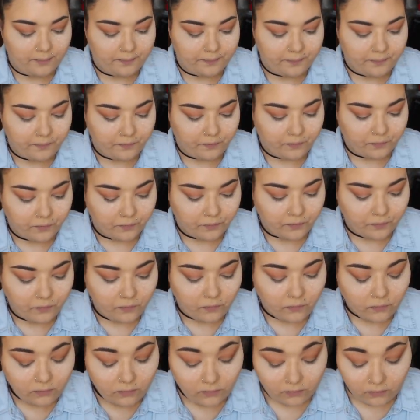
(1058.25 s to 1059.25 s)
feel
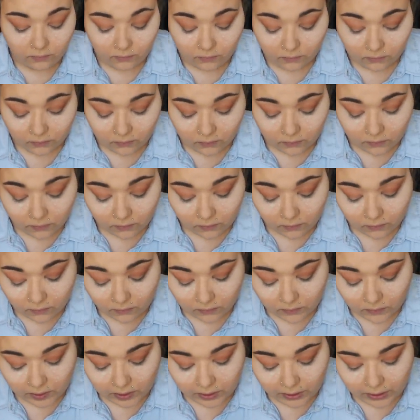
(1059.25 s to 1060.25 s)
like you
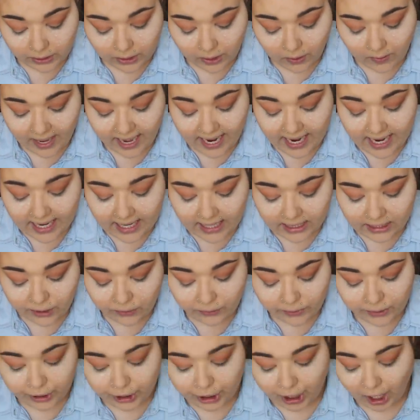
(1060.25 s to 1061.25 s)
possibly were
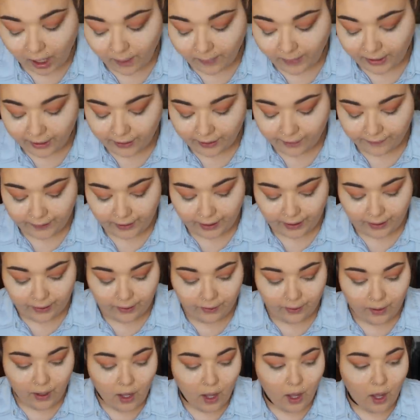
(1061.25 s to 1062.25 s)
wanting just a
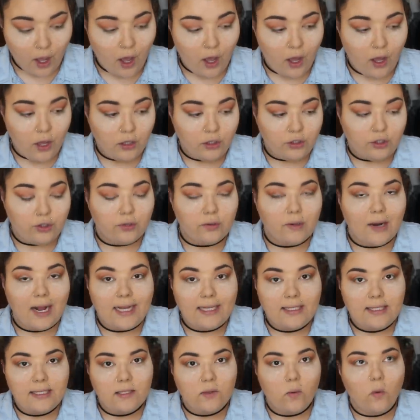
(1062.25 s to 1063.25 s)
little bit of a confidence
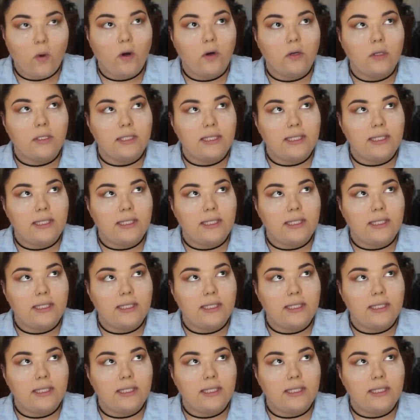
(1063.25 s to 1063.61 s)
boost.